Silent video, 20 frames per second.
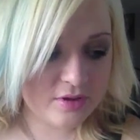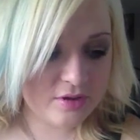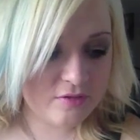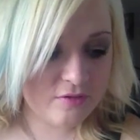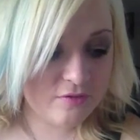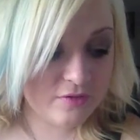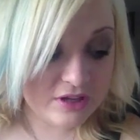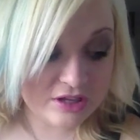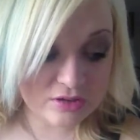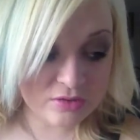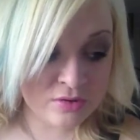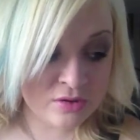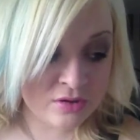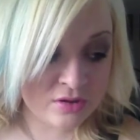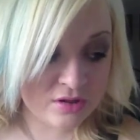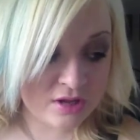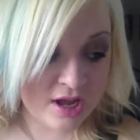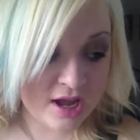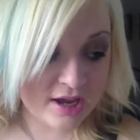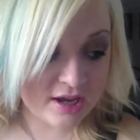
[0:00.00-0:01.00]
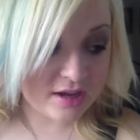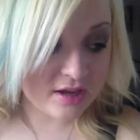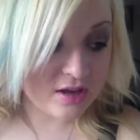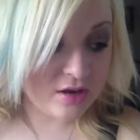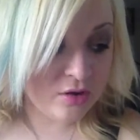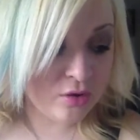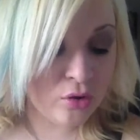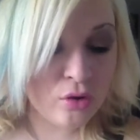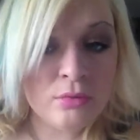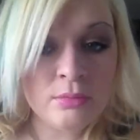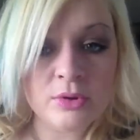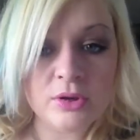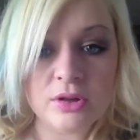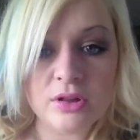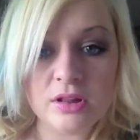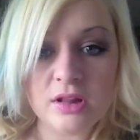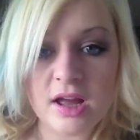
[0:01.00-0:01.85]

feel like normal.